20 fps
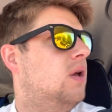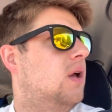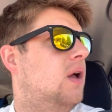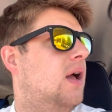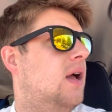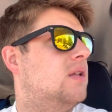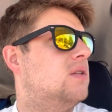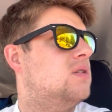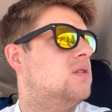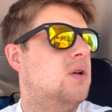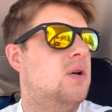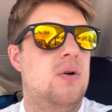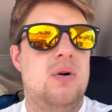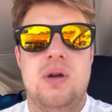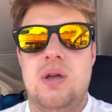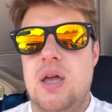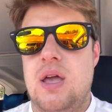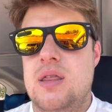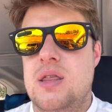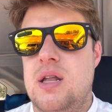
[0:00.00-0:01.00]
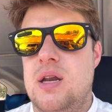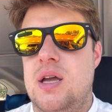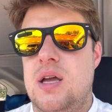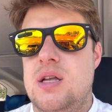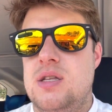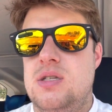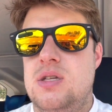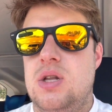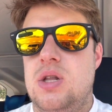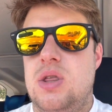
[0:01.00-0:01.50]
And then it
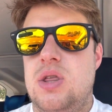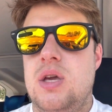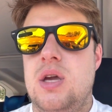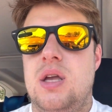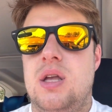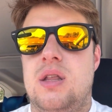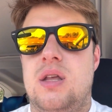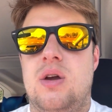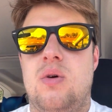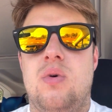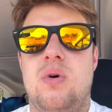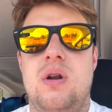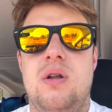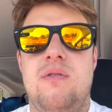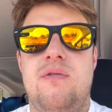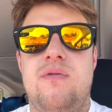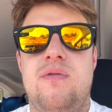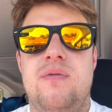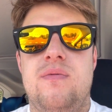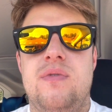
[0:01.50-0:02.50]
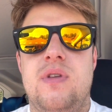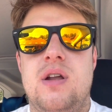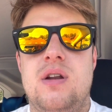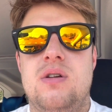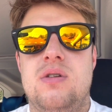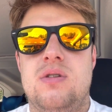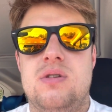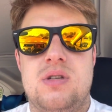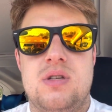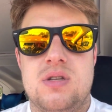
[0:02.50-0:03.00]
gets you to thinking, like, what if, I
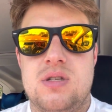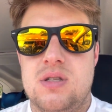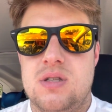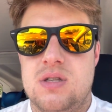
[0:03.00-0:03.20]
know this isn't